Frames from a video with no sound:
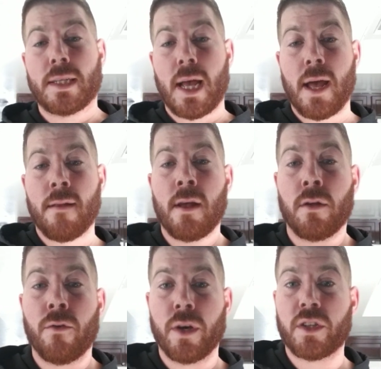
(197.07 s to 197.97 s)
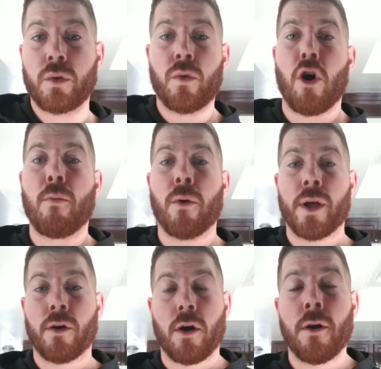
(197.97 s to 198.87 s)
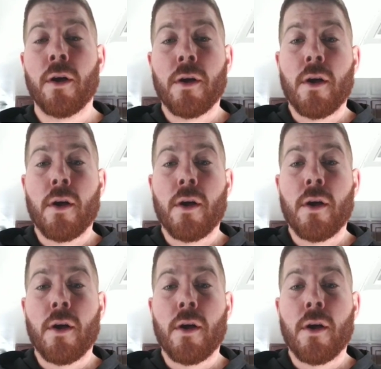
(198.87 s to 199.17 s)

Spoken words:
Ten. Illinois' do-it-all point guard.